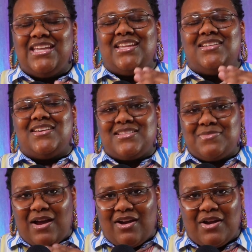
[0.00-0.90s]
It does
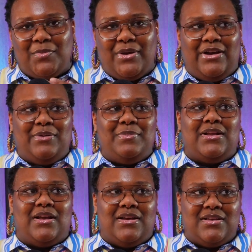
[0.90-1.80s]
my heart well
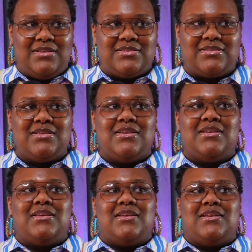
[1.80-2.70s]
because
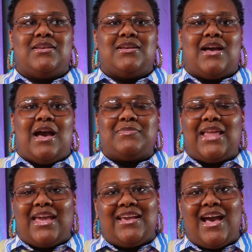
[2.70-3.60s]
I'm
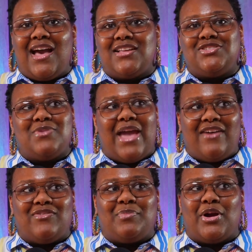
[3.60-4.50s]
like, God, you
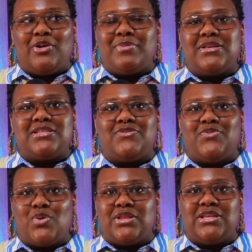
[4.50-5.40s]
have a purpose
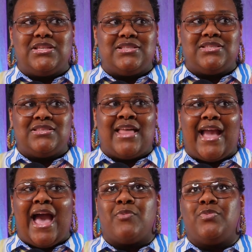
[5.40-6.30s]
for this.
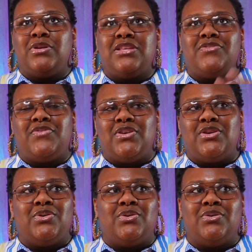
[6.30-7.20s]
Like, I really
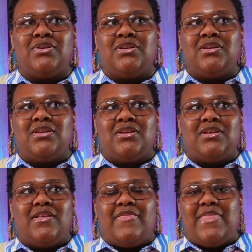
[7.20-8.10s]
feel
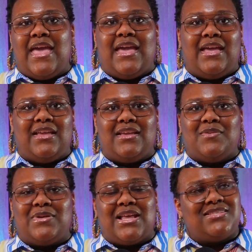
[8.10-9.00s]
that
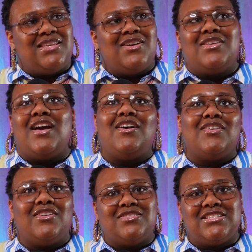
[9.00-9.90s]
when I tell y'all
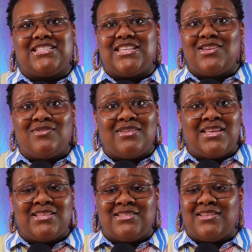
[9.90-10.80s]
Girl Just Heal
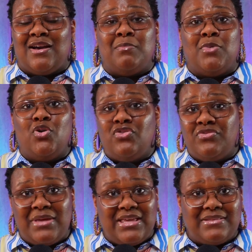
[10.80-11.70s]
is a
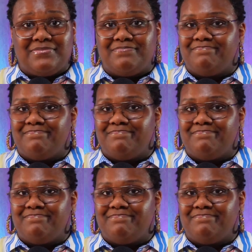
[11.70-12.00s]
movement,